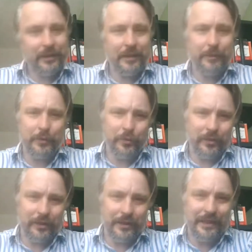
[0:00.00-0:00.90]
Number
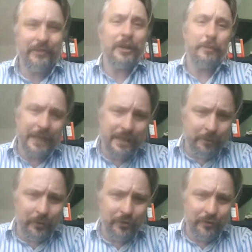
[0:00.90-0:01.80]
1, there are
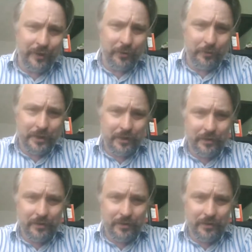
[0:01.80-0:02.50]
better Bond films.